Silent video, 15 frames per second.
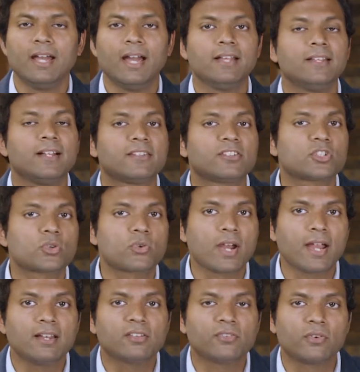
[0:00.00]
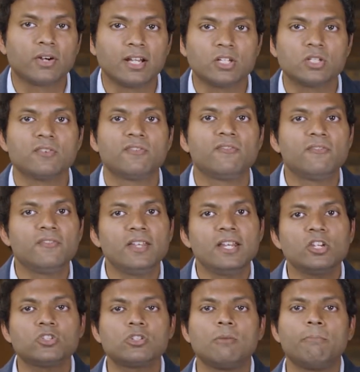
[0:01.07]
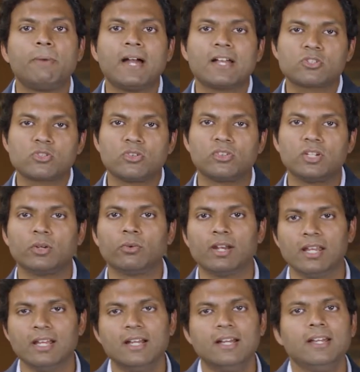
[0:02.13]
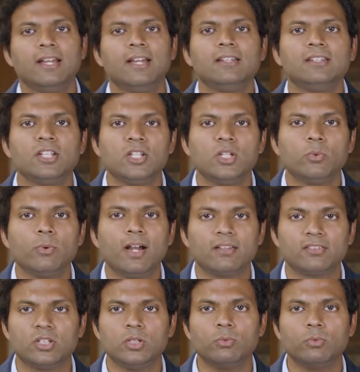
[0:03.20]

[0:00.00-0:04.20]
And that's transferring to finish your bachelor's degree in the US.